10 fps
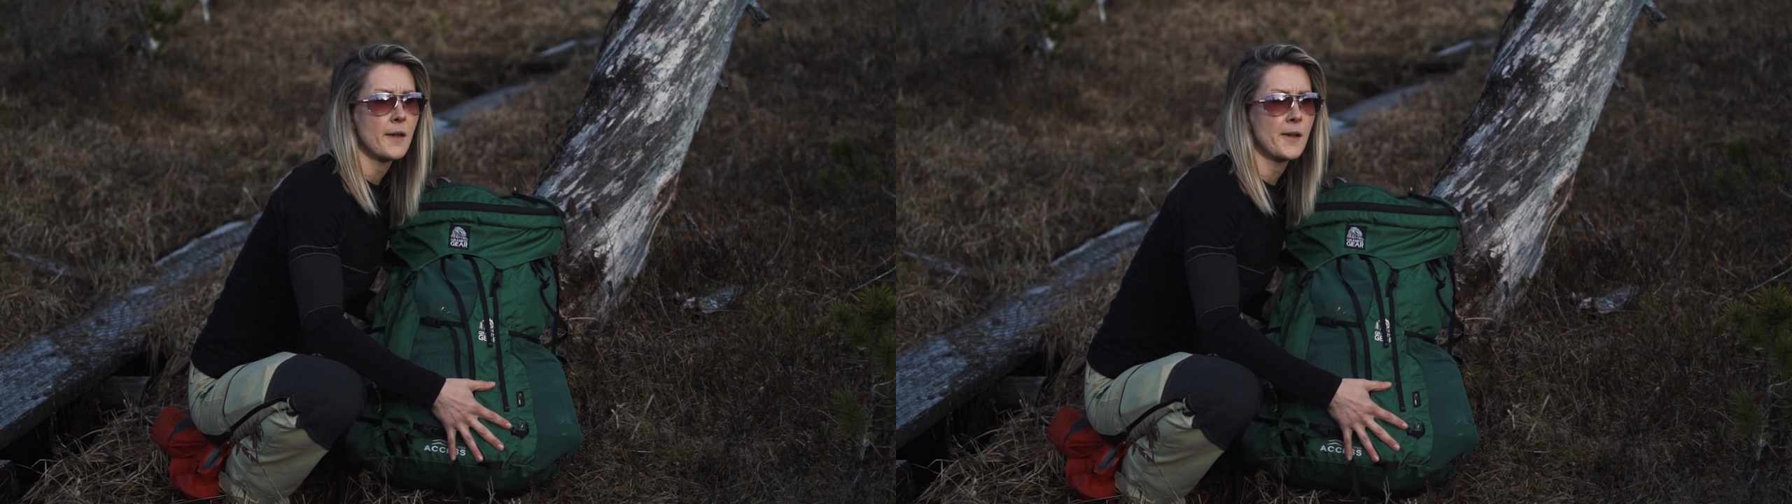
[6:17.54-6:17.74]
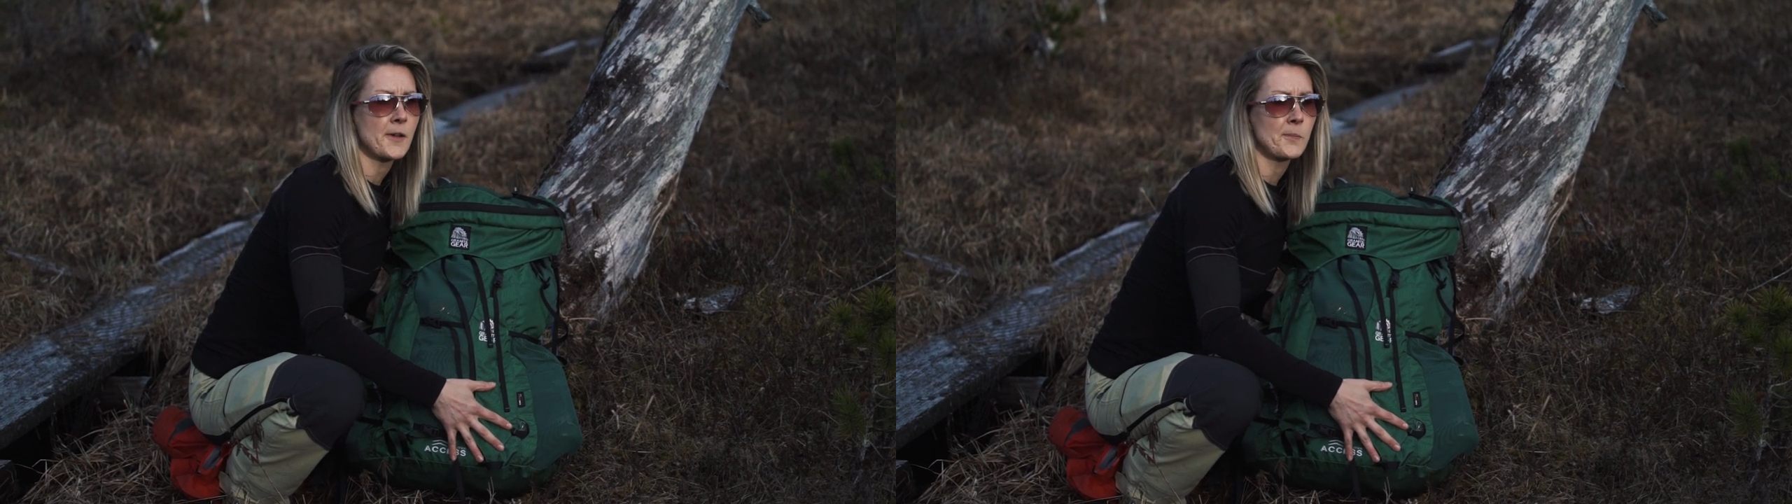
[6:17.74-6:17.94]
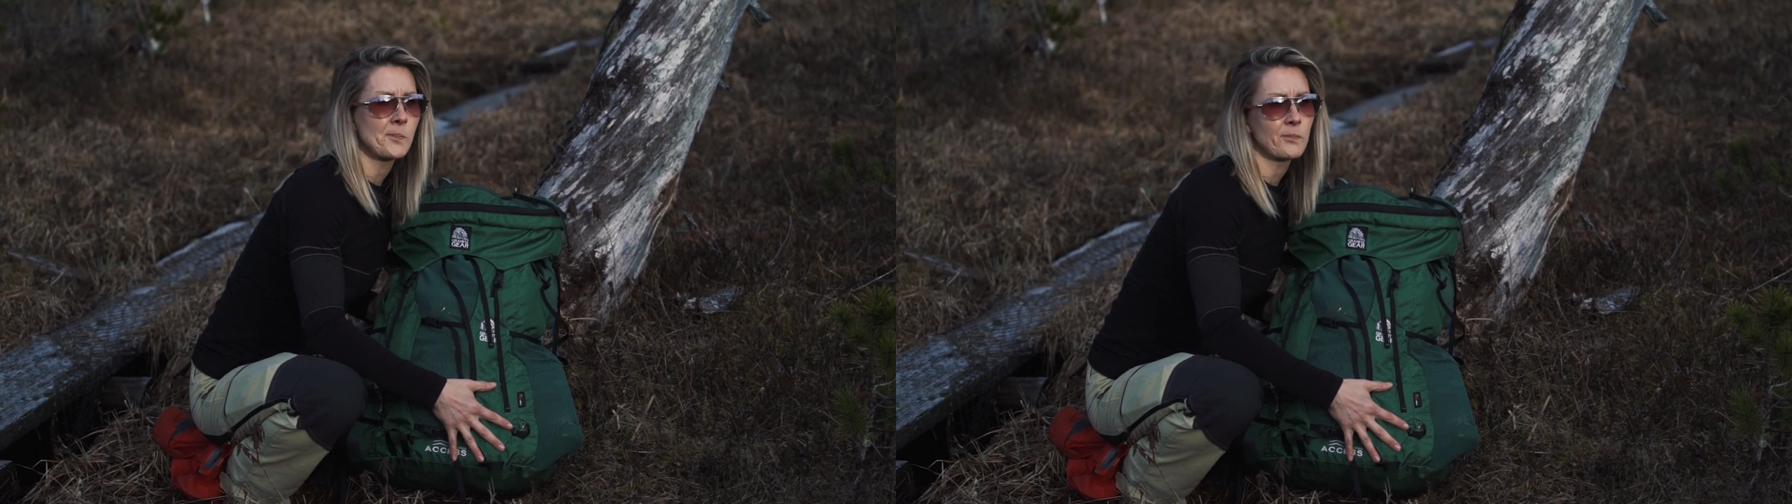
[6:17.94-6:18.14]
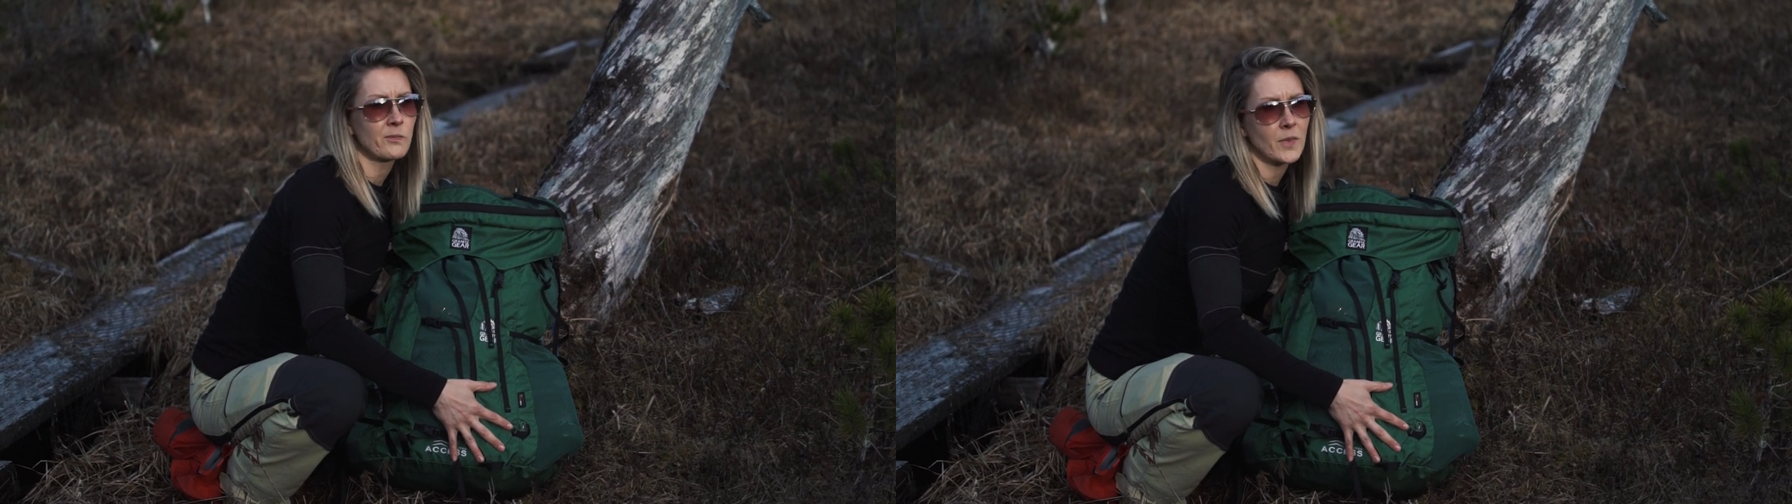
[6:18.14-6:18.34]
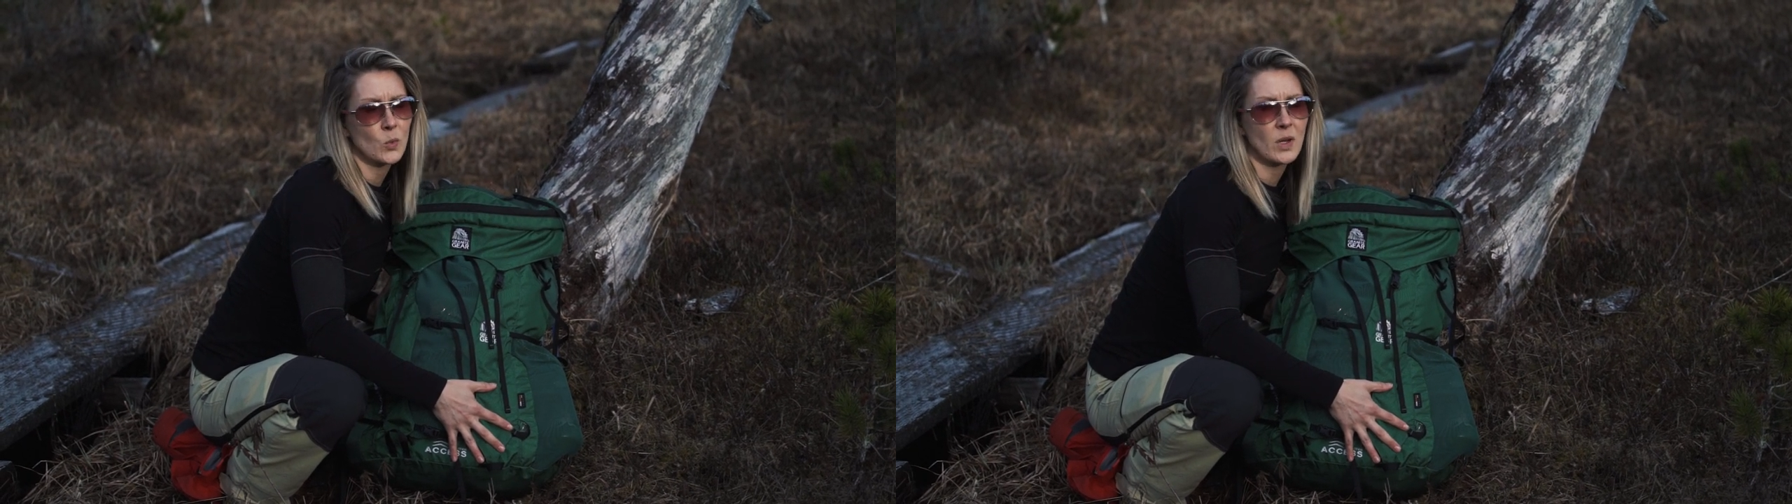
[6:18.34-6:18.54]
Um,
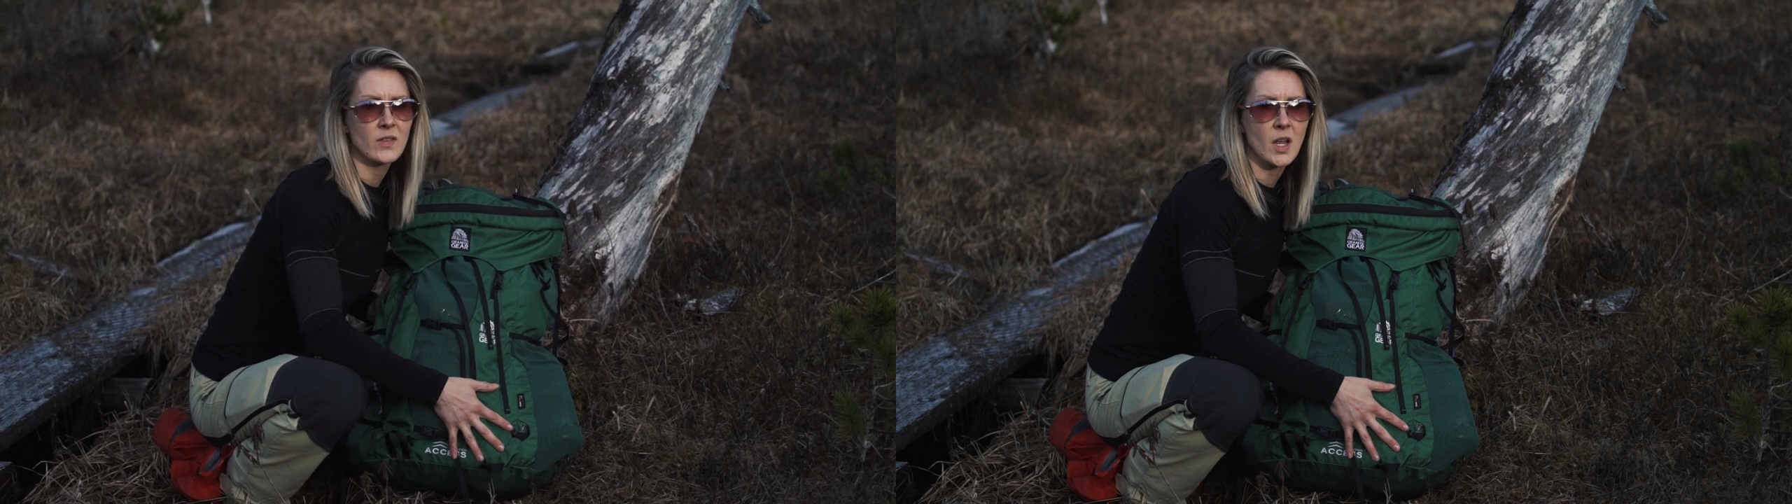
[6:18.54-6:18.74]
when I've